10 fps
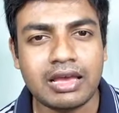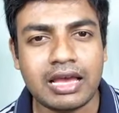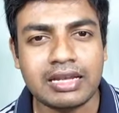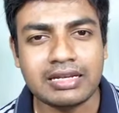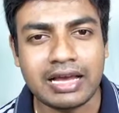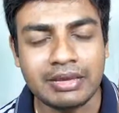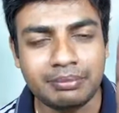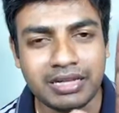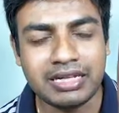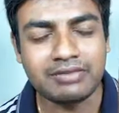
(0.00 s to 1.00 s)
And I
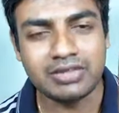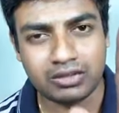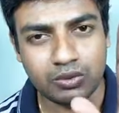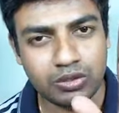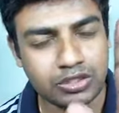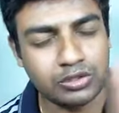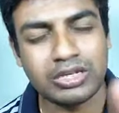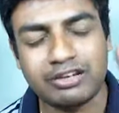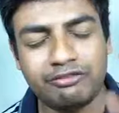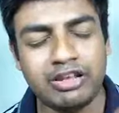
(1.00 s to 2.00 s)
believe that Holy Spirit, you
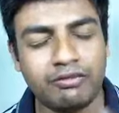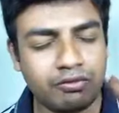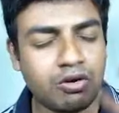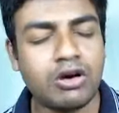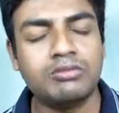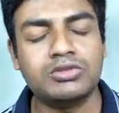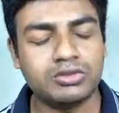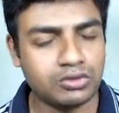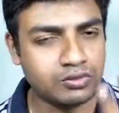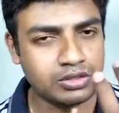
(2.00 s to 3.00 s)
can feel warmth
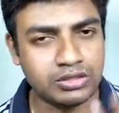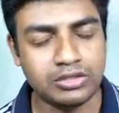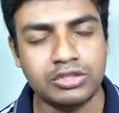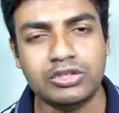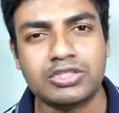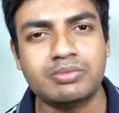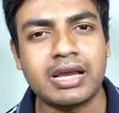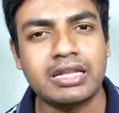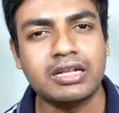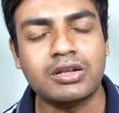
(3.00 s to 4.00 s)
over your
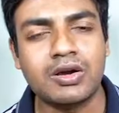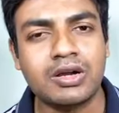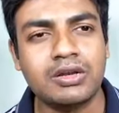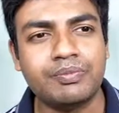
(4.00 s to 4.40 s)
spinal cord.